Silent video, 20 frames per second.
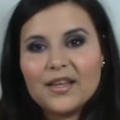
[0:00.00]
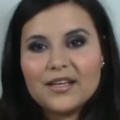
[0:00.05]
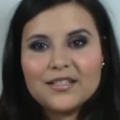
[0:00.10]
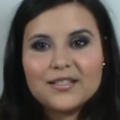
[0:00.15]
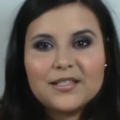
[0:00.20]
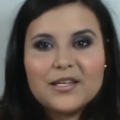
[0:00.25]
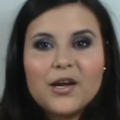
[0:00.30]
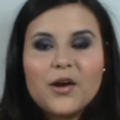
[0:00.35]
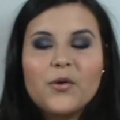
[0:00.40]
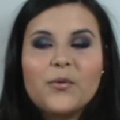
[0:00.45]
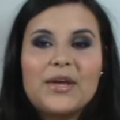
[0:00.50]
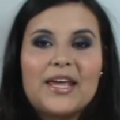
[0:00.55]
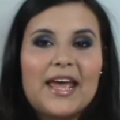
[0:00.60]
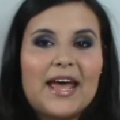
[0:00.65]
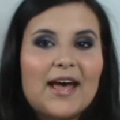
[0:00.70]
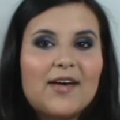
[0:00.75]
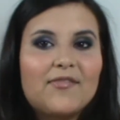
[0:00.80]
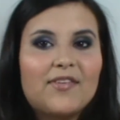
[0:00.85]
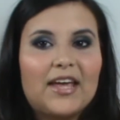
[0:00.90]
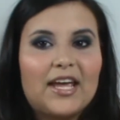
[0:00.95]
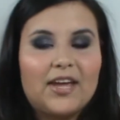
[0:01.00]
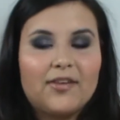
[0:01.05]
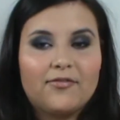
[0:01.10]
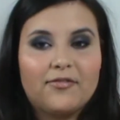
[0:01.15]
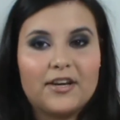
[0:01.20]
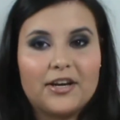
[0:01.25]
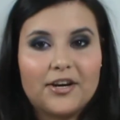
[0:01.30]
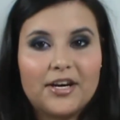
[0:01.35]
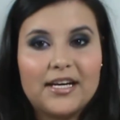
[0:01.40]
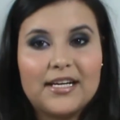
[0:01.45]
So we have a
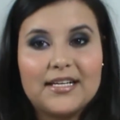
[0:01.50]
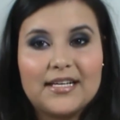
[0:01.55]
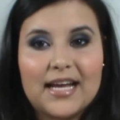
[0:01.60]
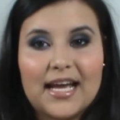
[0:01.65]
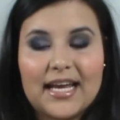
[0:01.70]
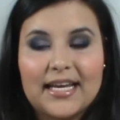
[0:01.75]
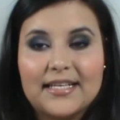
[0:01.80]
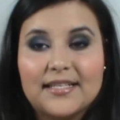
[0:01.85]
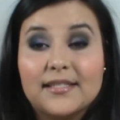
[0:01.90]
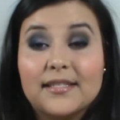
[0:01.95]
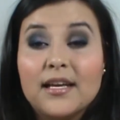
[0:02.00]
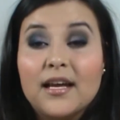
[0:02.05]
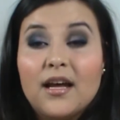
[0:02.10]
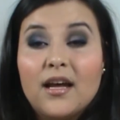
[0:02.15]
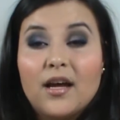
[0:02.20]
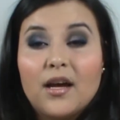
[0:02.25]
very nice